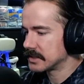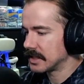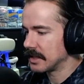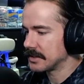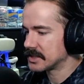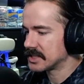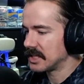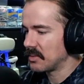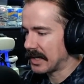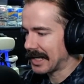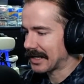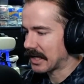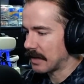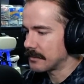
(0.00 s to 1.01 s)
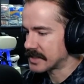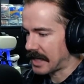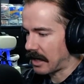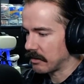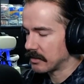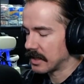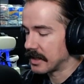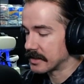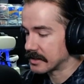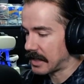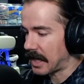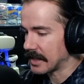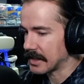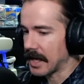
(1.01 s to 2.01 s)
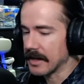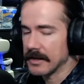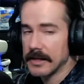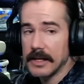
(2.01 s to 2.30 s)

DLC when it comes out. It has not yet.